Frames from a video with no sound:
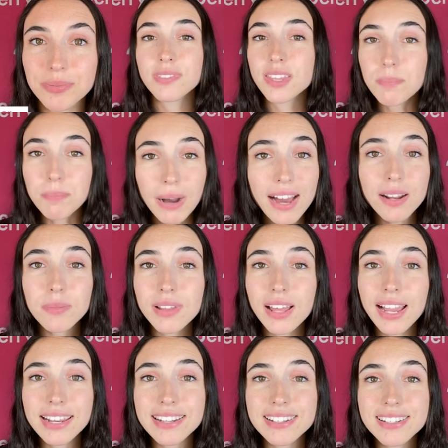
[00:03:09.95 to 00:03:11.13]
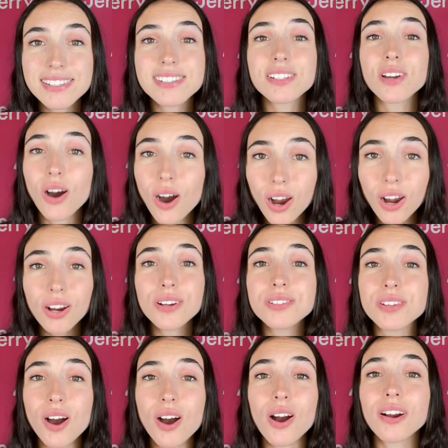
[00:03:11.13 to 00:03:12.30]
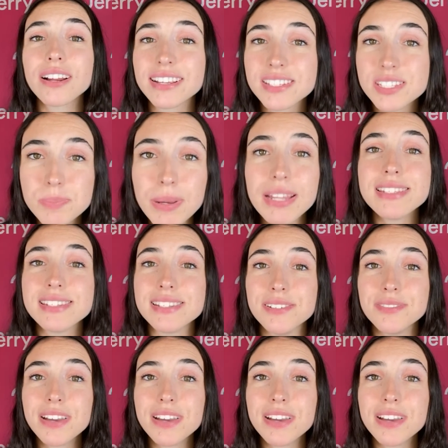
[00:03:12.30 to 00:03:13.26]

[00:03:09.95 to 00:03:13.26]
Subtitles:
The bottom line is, cars are expensive,